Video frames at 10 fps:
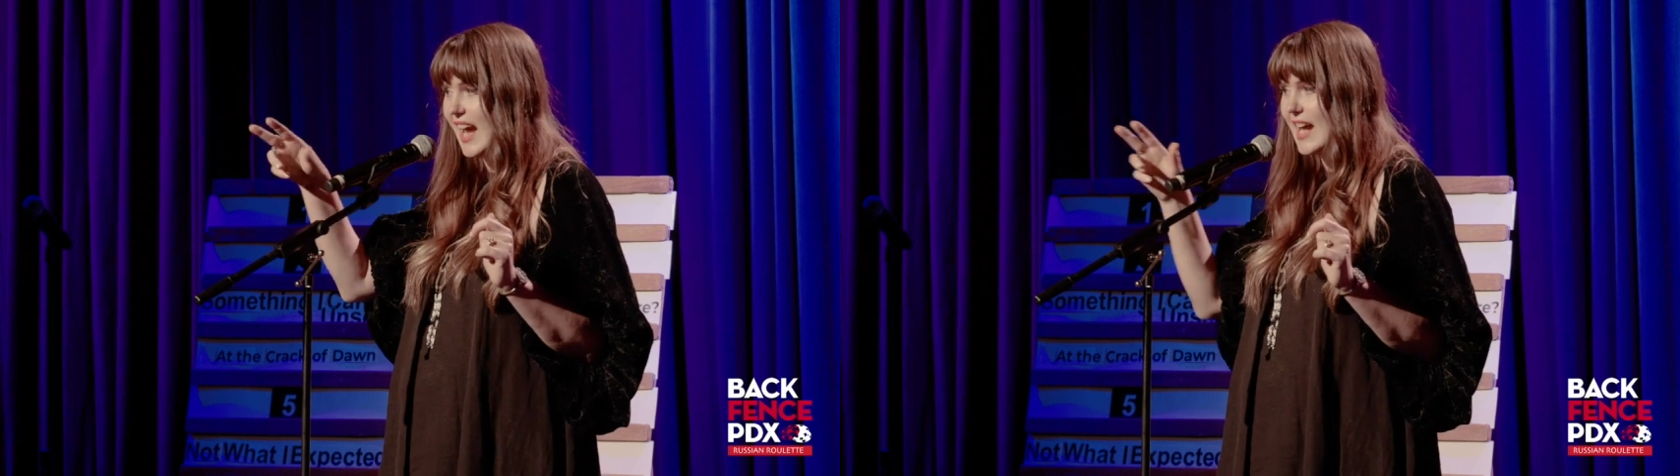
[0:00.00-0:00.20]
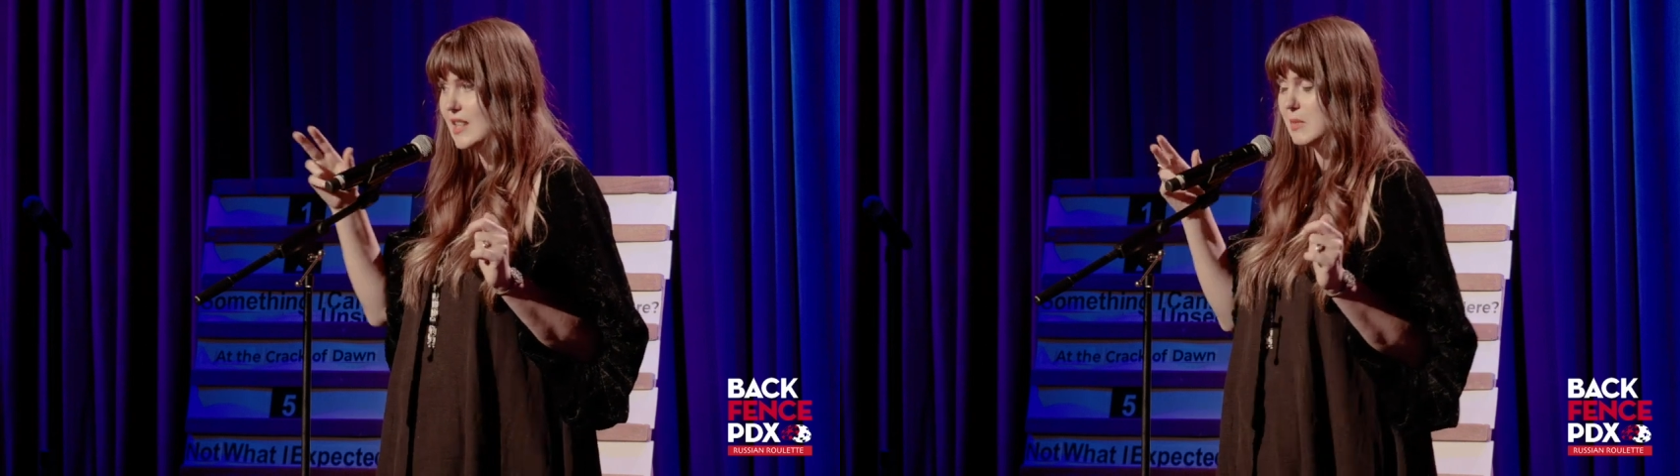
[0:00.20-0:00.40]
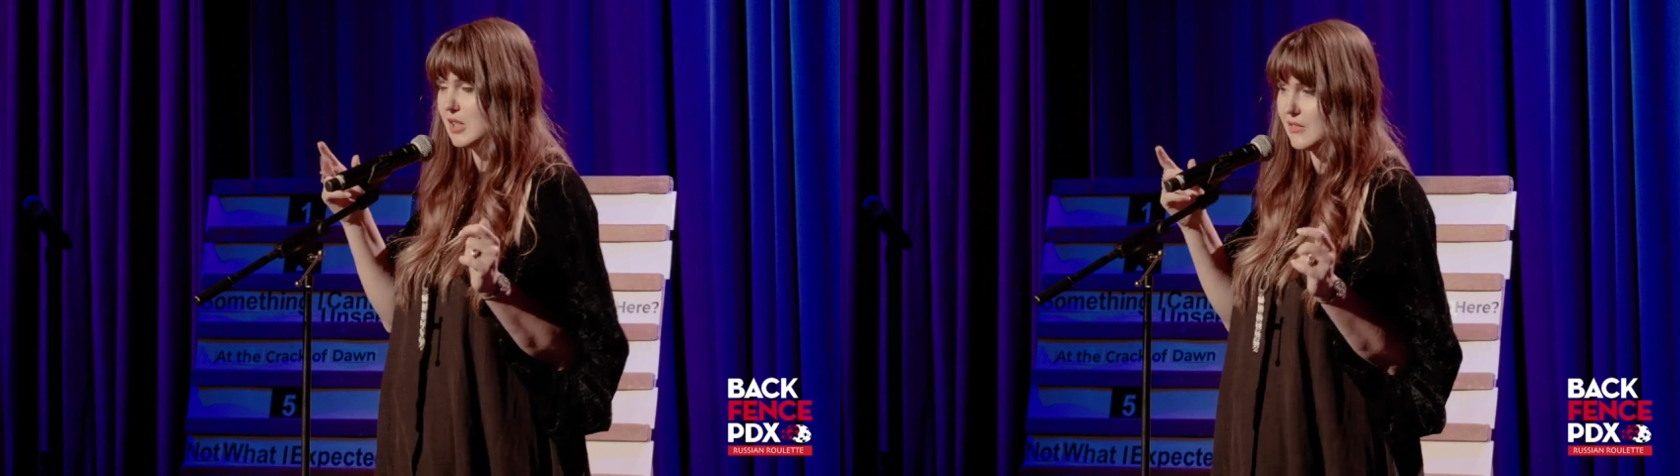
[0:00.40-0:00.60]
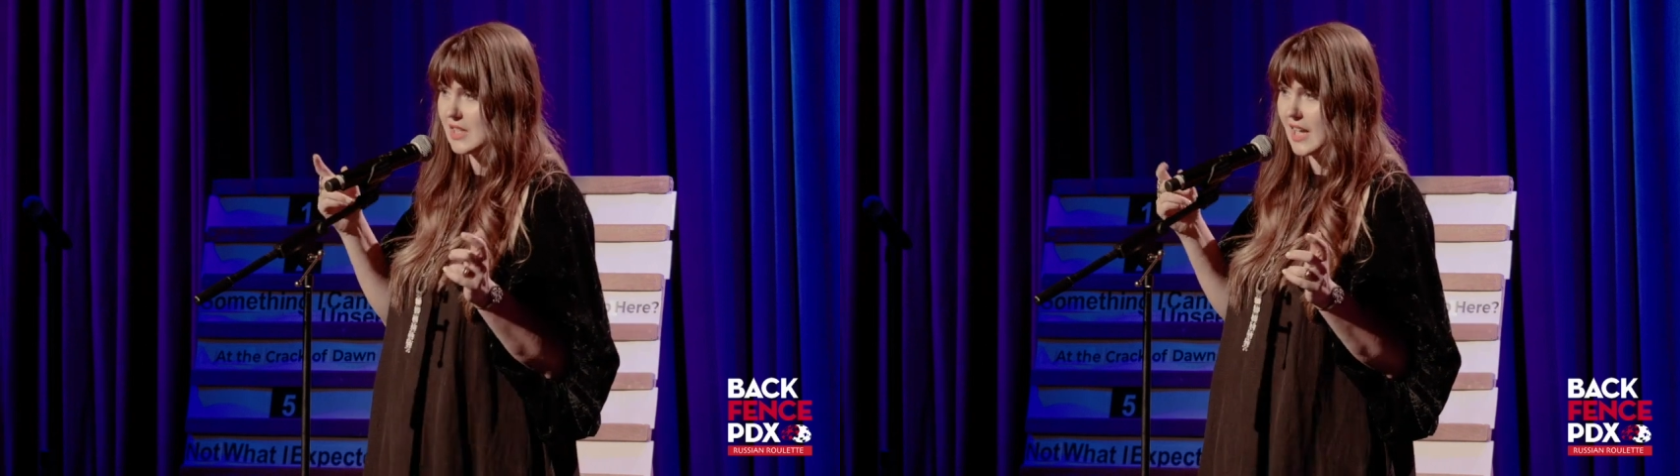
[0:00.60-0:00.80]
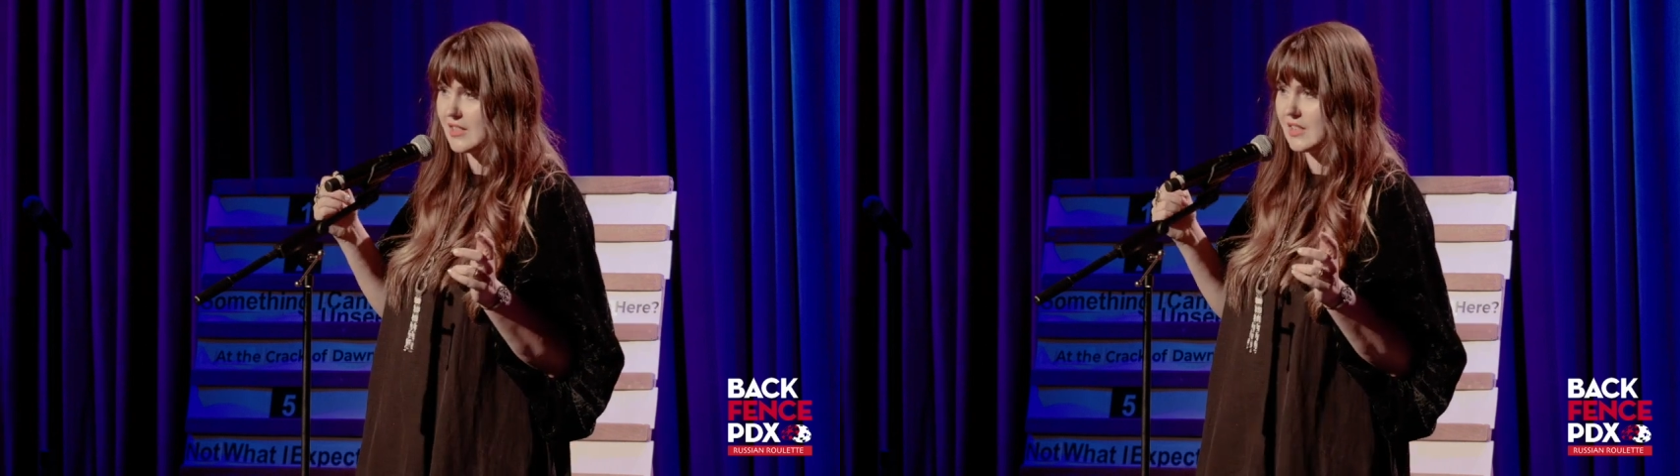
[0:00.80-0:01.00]
cat in the middle
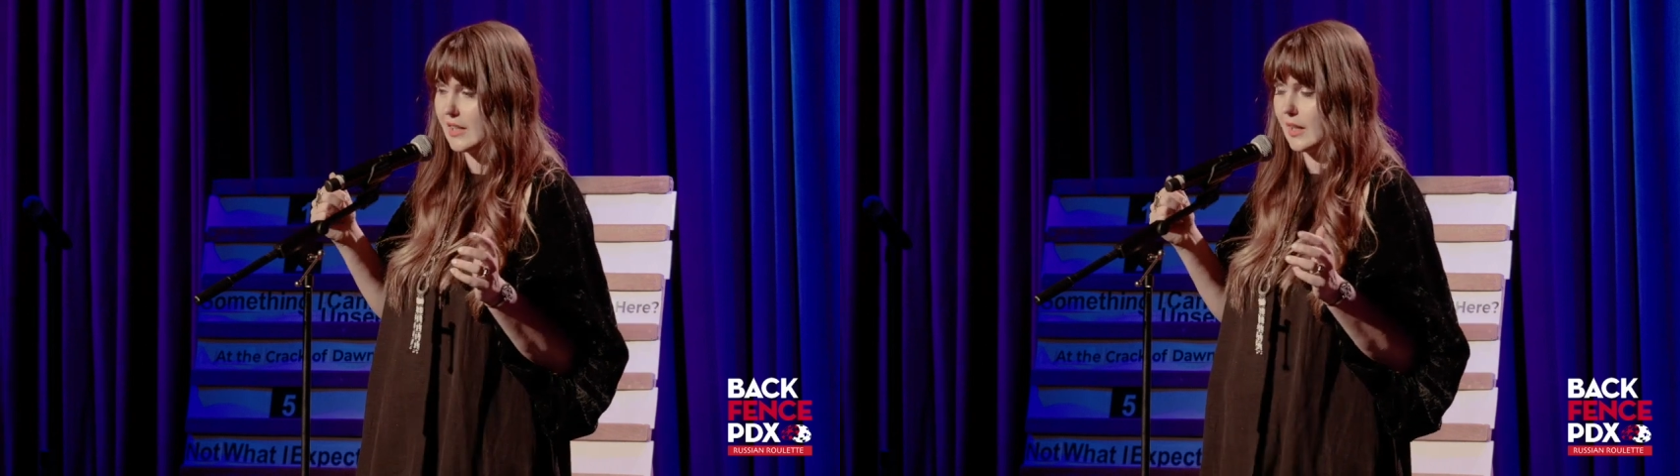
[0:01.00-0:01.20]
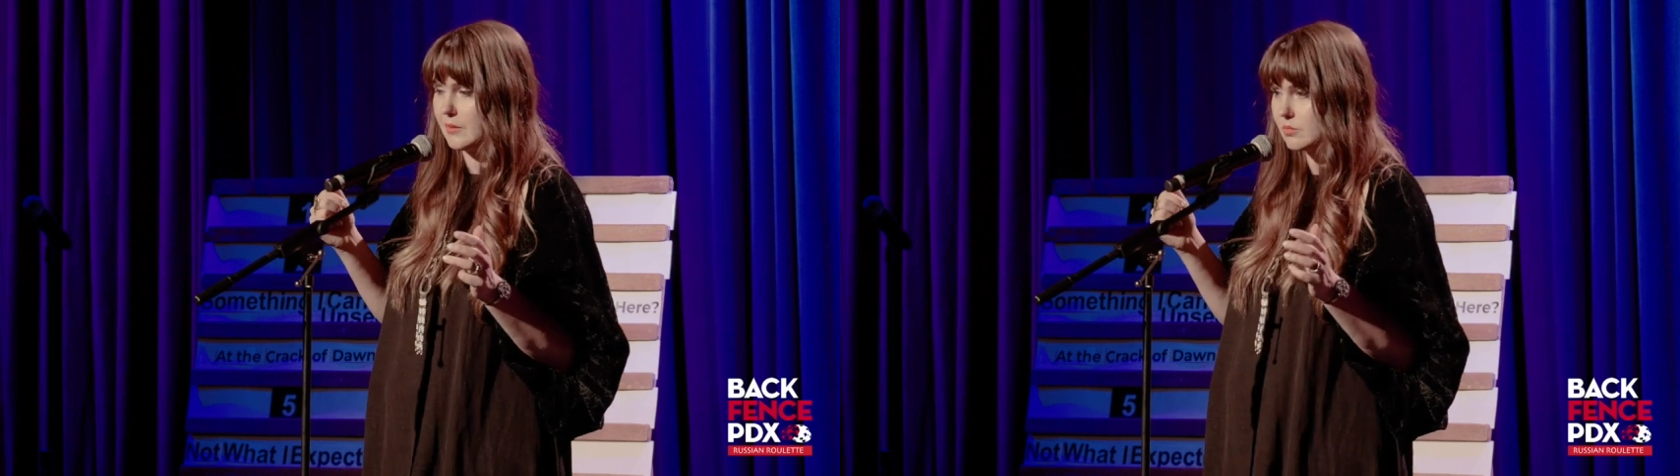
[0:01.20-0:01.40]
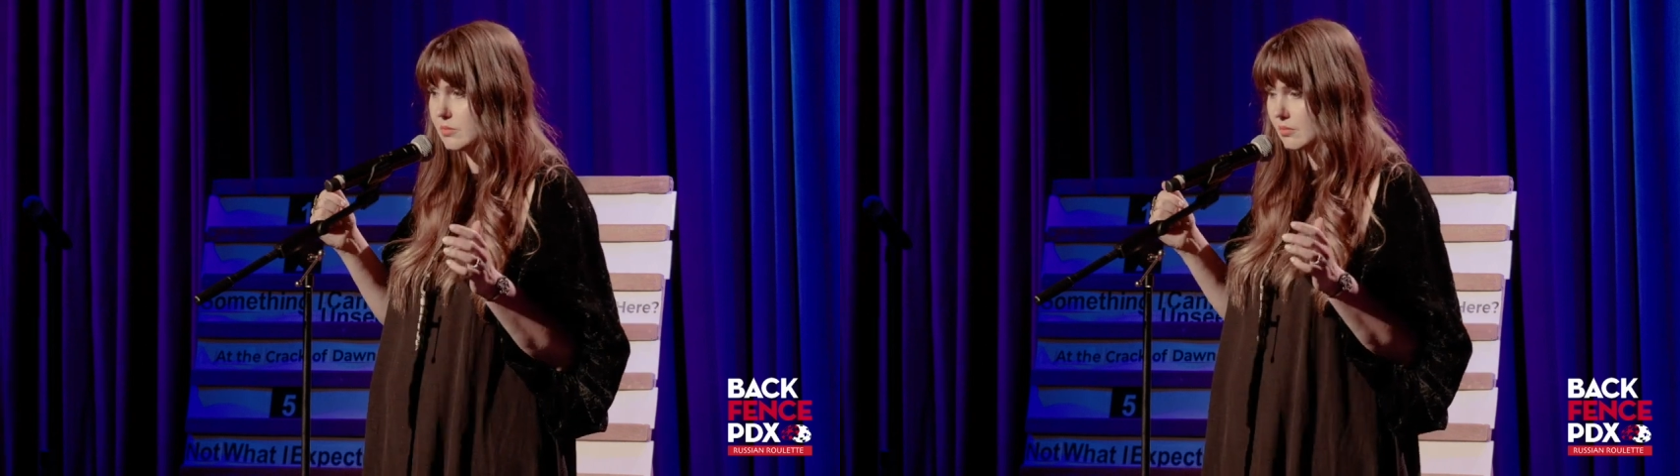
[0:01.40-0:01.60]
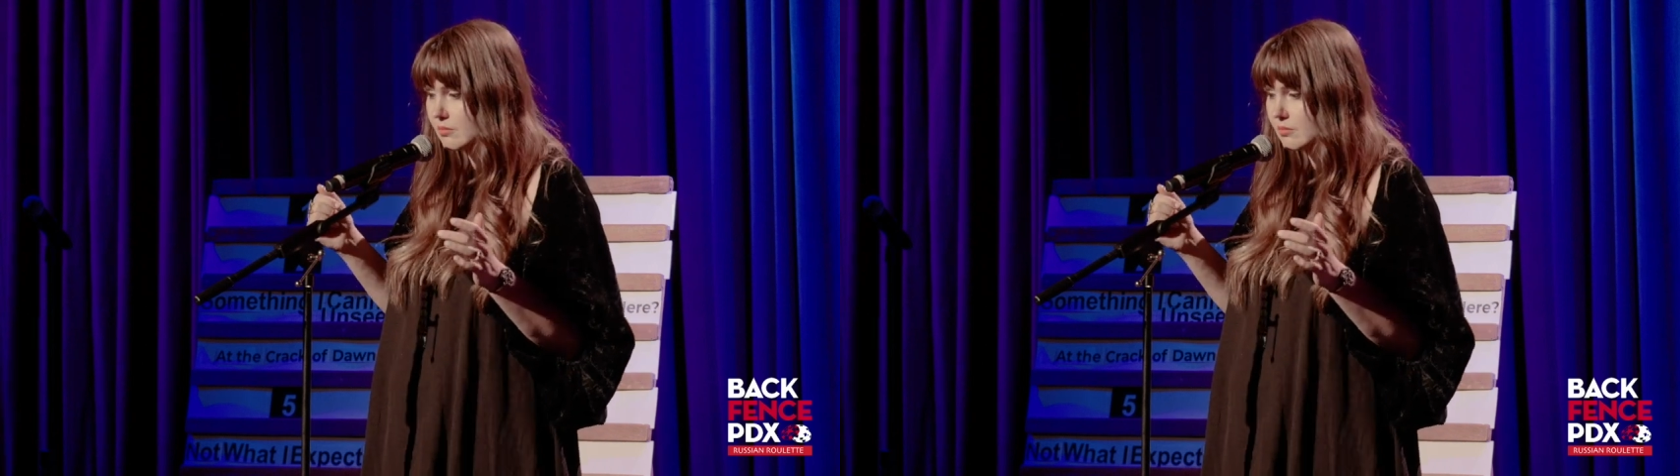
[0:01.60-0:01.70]
of the night that, like,